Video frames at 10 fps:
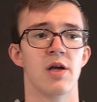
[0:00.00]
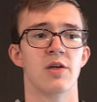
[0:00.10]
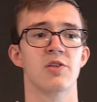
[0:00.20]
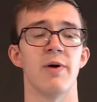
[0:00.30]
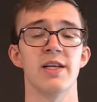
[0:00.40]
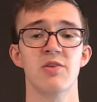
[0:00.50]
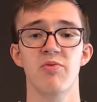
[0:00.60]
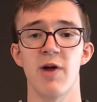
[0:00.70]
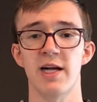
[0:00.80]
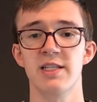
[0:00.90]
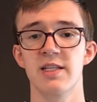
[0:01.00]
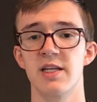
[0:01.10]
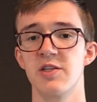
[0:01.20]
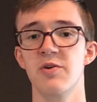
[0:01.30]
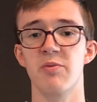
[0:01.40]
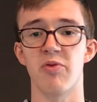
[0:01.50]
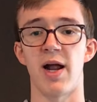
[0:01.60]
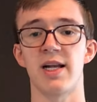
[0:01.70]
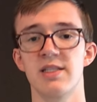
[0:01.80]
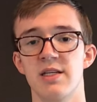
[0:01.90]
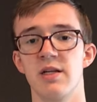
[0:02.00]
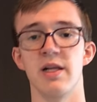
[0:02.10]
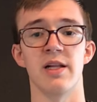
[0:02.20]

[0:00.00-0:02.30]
So as you're practicing this, you can practice it in